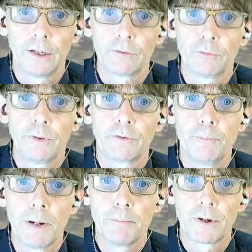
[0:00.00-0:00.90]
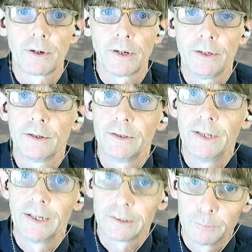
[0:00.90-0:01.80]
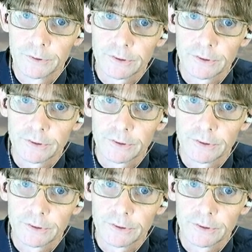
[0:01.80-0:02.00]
and that we remember in the decimal